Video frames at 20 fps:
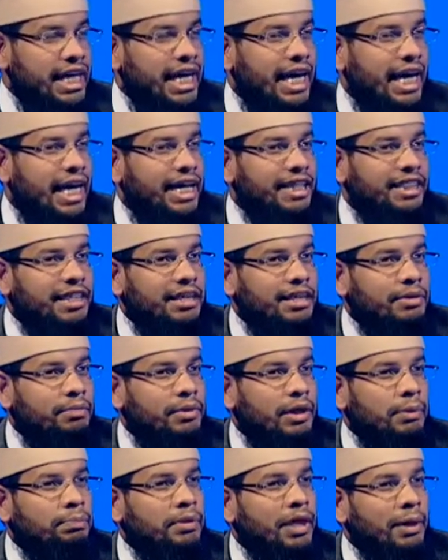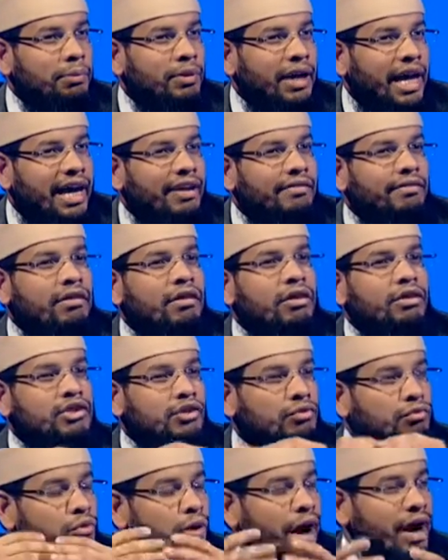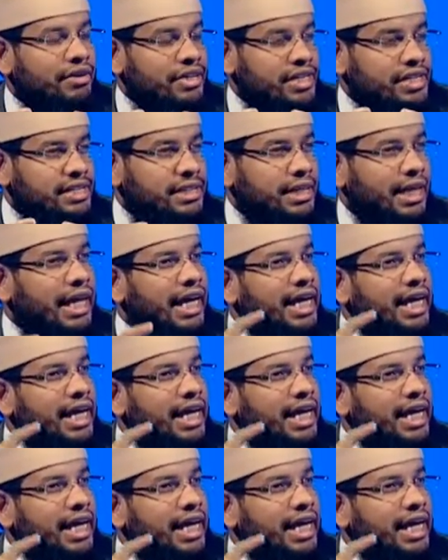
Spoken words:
And I think people have lots of worries.